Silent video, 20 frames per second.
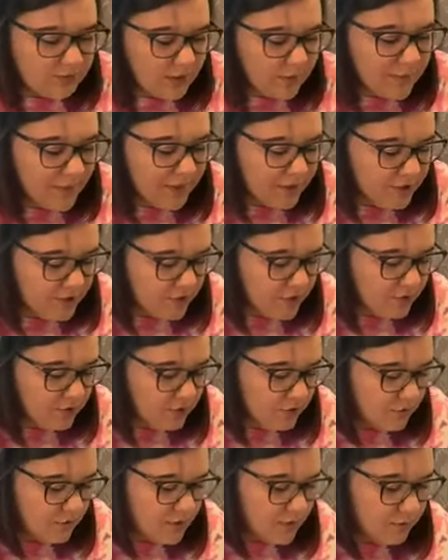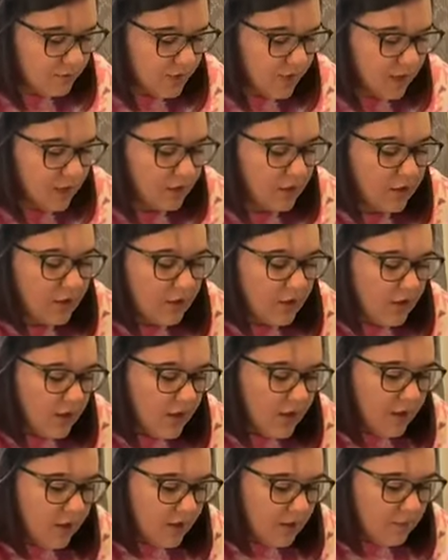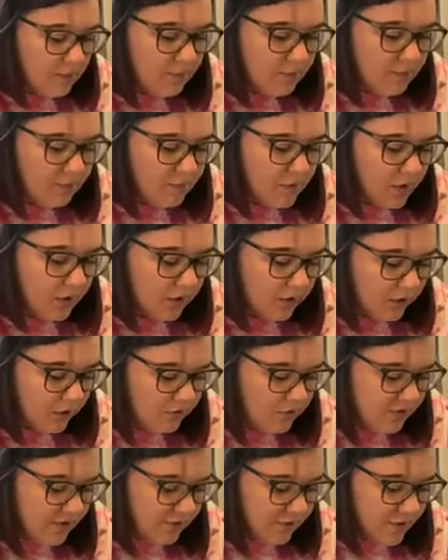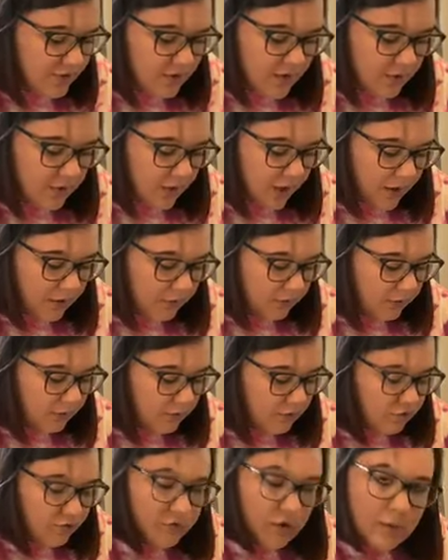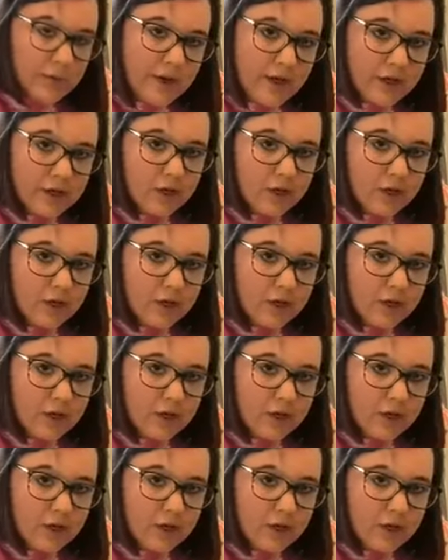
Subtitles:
Maybe did you do something a little different than how you drew it,